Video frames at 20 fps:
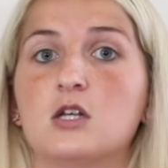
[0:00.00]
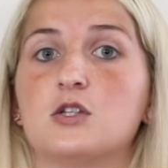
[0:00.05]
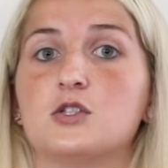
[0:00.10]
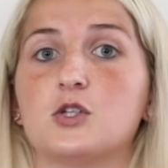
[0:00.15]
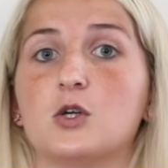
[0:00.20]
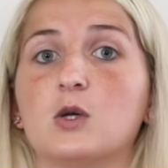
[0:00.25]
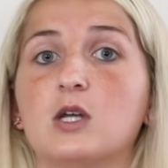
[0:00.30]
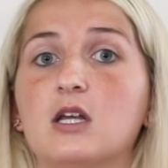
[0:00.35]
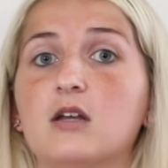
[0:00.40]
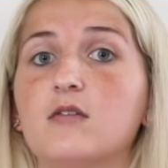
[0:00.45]

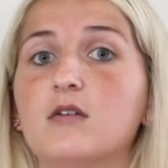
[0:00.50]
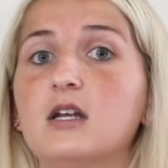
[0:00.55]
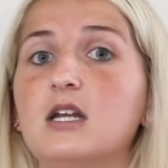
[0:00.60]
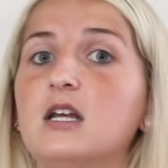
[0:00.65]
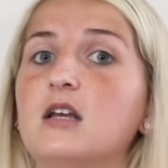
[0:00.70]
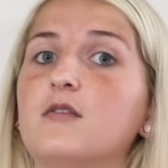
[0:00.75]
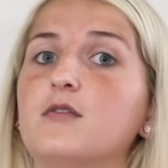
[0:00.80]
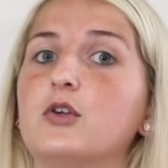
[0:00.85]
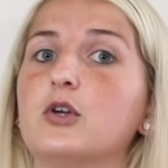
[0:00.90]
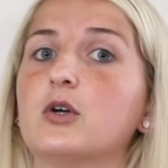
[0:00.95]
So even
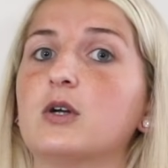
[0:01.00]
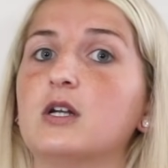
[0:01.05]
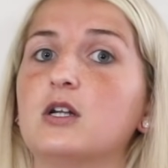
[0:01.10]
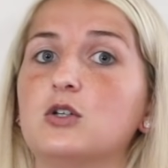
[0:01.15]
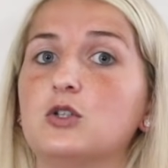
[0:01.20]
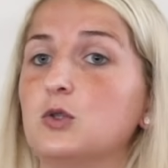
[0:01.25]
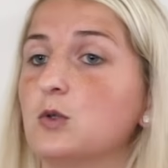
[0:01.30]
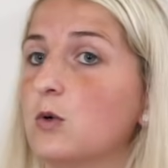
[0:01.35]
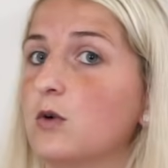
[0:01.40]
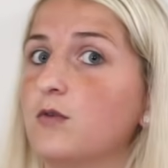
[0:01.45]
if you're in
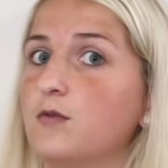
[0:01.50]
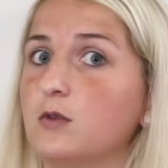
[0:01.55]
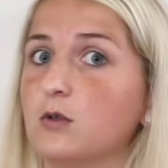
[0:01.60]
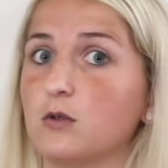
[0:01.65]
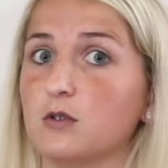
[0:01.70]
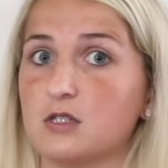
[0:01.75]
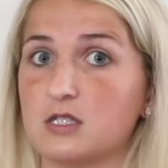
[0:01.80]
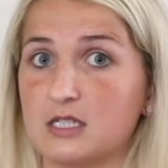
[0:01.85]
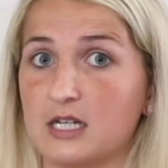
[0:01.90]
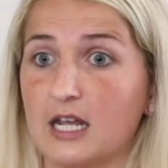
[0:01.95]
a dual
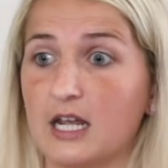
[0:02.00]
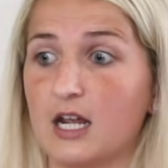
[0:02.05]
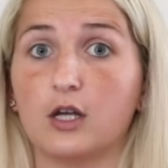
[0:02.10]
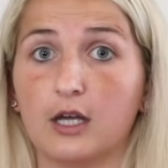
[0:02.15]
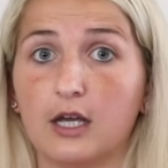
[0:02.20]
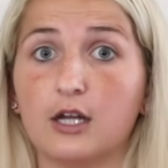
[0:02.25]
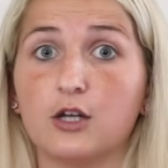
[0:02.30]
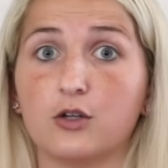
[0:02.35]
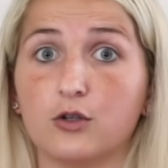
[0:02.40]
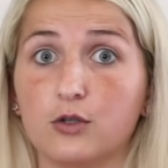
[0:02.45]
fuel state
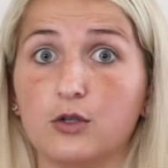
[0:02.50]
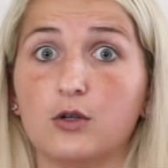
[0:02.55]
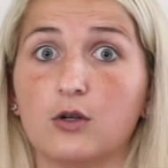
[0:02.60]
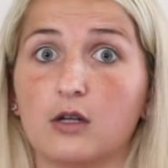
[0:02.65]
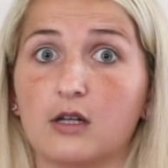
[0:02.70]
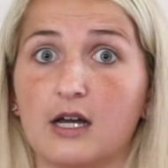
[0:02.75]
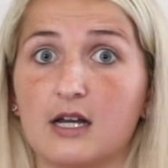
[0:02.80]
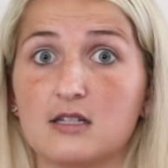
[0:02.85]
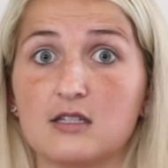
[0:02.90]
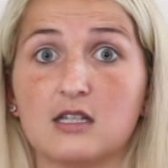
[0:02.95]
and you're
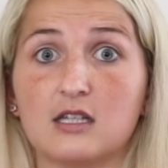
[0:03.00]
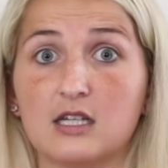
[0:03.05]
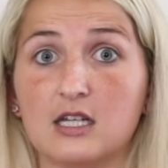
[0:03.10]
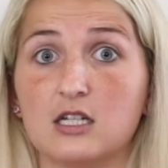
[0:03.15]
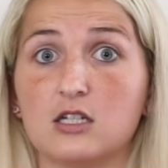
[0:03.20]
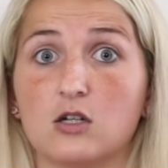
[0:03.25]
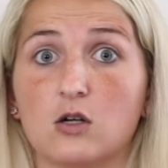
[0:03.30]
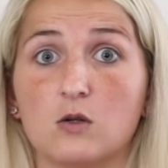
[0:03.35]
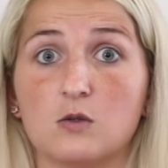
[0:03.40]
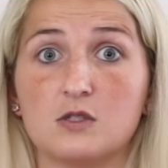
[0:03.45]
utilizing
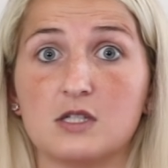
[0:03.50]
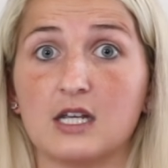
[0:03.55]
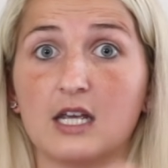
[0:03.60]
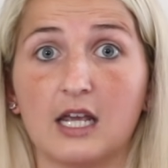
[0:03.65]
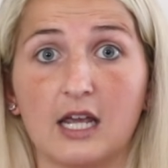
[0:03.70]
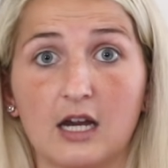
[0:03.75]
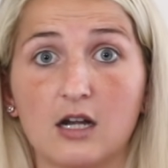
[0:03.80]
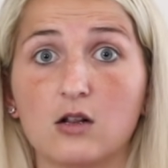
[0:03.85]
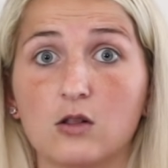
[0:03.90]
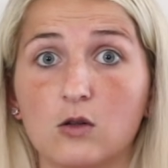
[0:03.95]
ketones
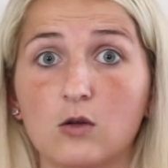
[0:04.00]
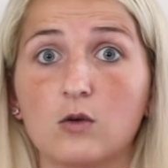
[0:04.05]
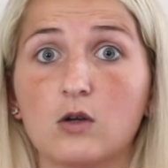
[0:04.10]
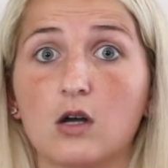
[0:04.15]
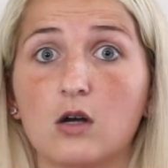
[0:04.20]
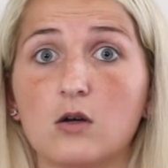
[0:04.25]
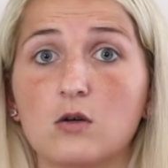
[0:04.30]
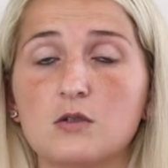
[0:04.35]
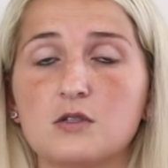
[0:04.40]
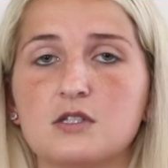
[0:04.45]
and
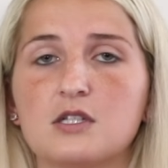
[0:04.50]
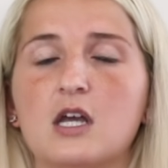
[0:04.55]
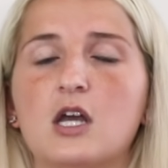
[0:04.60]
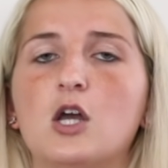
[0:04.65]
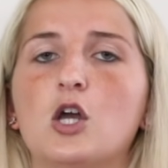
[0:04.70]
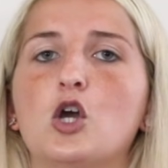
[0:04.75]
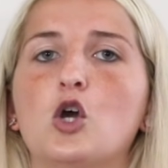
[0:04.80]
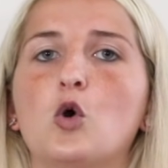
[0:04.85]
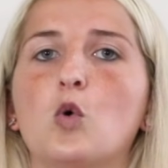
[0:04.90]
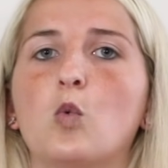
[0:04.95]
glucose,
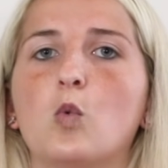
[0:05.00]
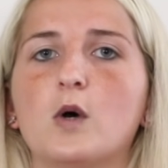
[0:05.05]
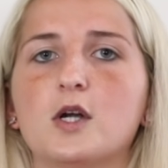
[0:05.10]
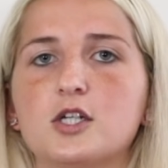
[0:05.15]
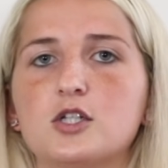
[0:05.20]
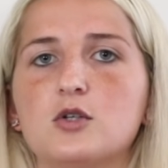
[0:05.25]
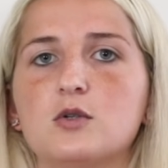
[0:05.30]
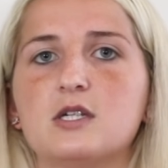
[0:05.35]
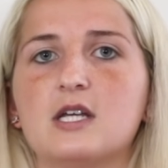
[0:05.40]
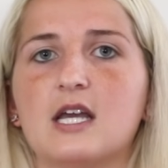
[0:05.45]

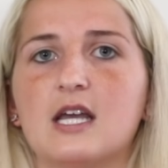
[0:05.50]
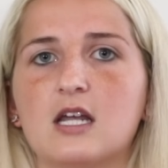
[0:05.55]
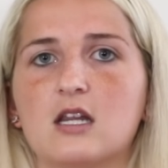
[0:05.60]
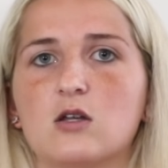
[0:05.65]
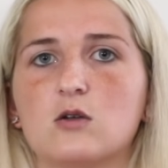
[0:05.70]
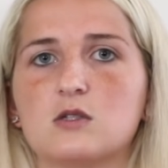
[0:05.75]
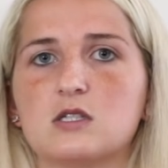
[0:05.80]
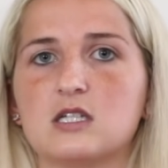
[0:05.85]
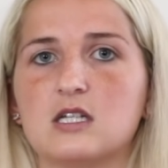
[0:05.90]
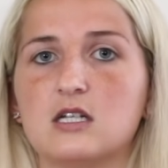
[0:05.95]
once you take
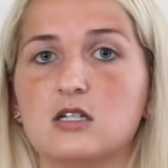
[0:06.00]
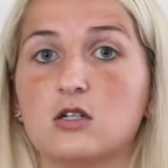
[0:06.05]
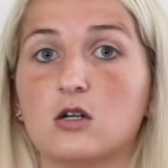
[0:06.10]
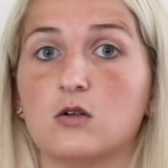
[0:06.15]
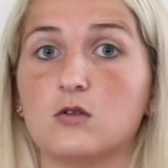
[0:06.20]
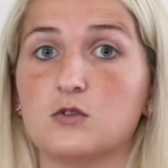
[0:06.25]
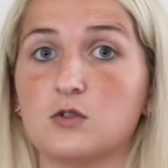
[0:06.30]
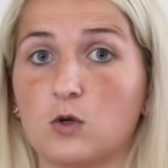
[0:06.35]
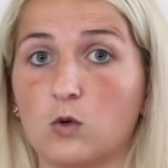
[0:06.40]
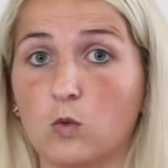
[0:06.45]
those
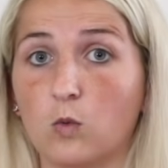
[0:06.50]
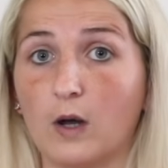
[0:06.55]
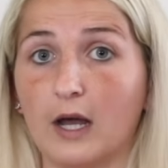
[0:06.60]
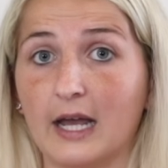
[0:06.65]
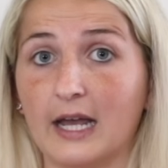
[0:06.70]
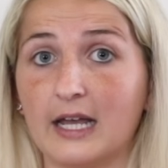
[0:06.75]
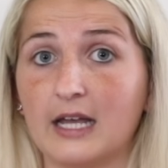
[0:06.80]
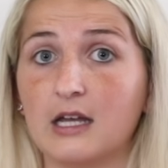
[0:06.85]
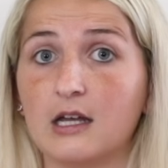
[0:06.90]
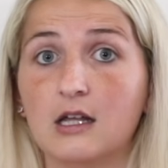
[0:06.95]
ketones
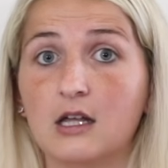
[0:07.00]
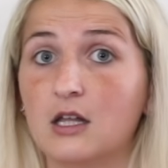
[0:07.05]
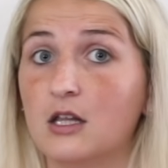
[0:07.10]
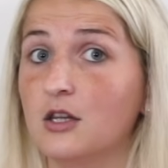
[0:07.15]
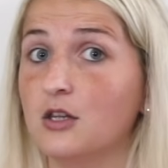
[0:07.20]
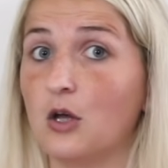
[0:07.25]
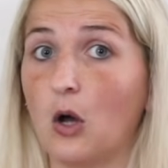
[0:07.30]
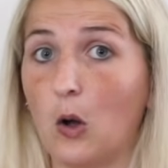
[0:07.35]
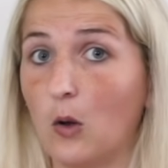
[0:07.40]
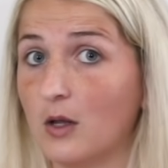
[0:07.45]
away,
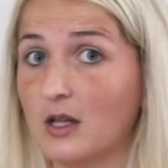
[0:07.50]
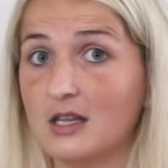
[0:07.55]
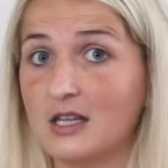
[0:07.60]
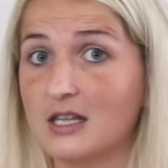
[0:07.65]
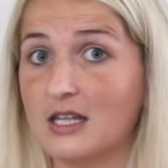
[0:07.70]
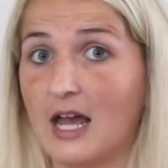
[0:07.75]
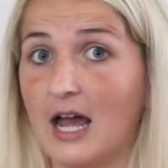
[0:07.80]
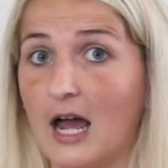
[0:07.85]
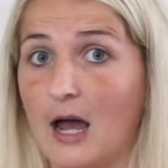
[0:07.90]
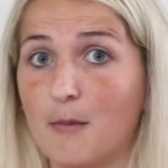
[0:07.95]
the only
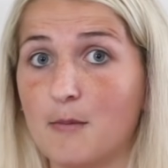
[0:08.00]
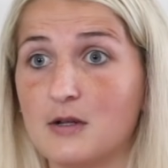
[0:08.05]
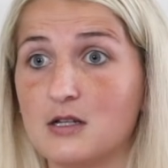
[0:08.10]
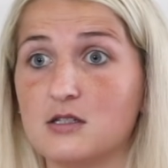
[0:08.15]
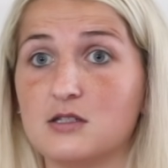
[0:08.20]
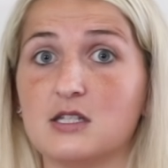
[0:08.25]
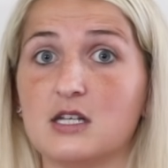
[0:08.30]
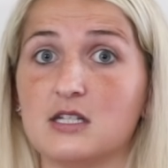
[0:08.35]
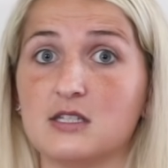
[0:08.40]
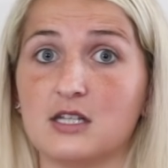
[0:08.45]
thing that
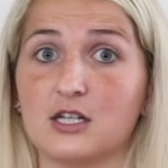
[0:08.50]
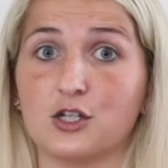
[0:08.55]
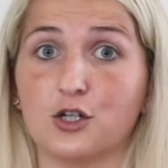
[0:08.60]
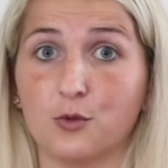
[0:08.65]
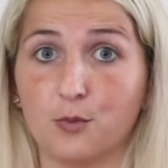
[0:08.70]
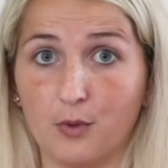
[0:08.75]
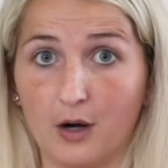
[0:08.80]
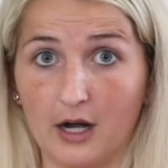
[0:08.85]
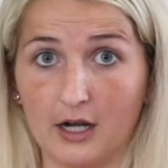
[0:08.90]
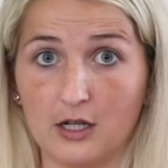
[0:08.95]
happens is that
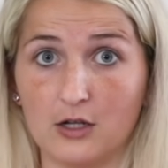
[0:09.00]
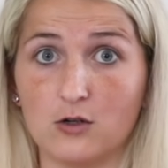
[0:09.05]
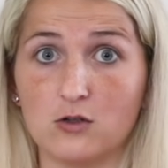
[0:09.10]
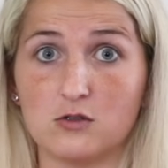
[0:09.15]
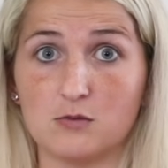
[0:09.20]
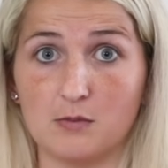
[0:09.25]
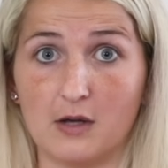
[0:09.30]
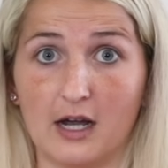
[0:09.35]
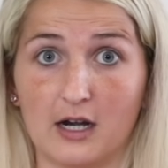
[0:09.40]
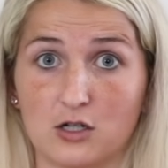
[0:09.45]
your body
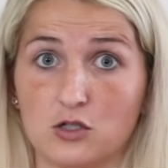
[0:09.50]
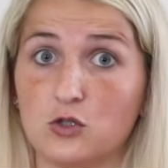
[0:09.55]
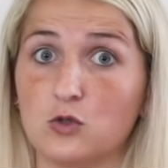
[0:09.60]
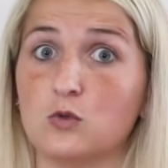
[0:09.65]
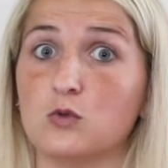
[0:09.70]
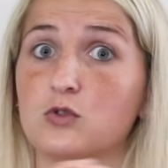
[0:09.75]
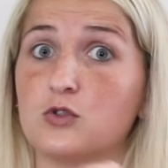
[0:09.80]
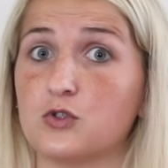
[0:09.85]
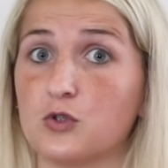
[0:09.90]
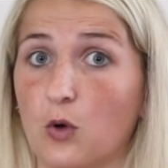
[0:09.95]
goes back
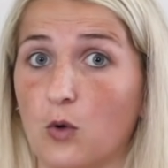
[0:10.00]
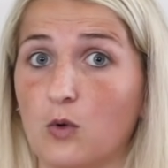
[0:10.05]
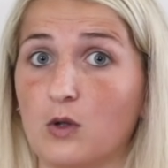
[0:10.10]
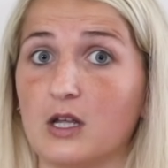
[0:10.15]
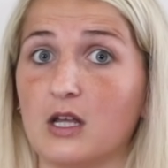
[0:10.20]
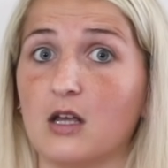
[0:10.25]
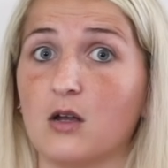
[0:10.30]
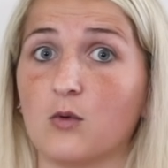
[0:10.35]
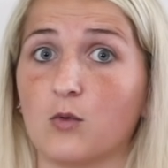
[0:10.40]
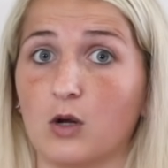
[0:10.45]
to
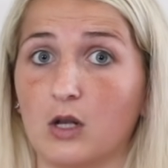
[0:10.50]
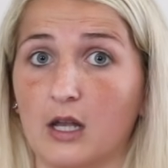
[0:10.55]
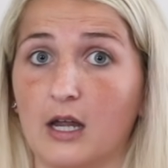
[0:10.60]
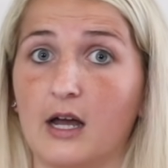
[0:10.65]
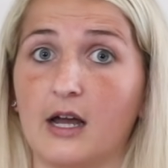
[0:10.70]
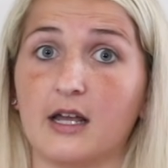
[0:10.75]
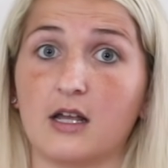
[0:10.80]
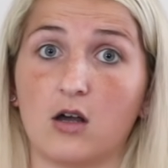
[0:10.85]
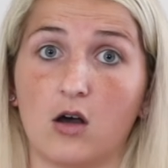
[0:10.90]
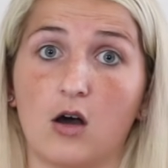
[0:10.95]
solely
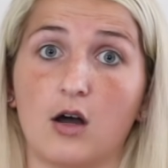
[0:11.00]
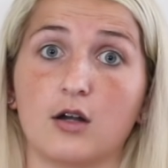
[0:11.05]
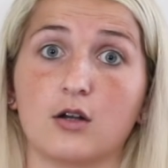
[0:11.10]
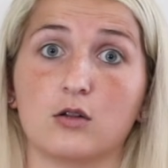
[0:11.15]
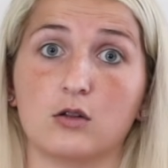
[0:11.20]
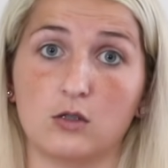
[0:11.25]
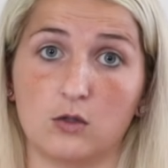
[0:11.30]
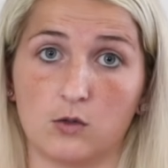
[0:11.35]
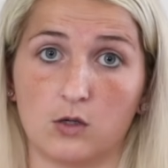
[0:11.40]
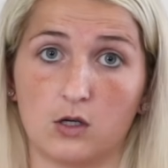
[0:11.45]
relying
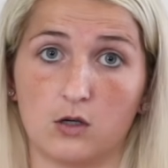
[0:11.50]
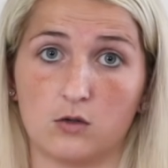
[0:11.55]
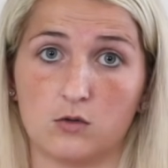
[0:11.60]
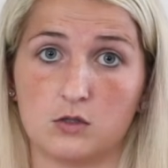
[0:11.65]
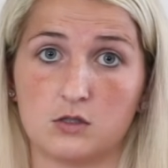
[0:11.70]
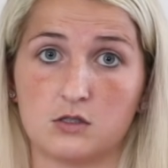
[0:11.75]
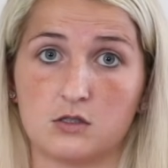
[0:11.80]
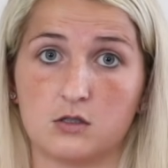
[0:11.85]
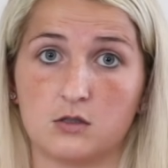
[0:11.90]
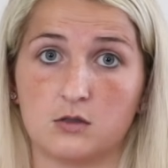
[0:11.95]
on
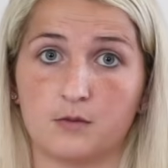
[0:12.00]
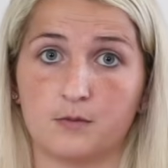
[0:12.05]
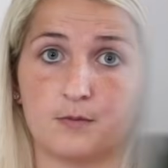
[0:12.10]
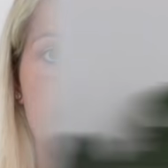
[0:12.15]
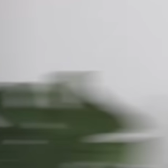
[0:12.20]
glucose.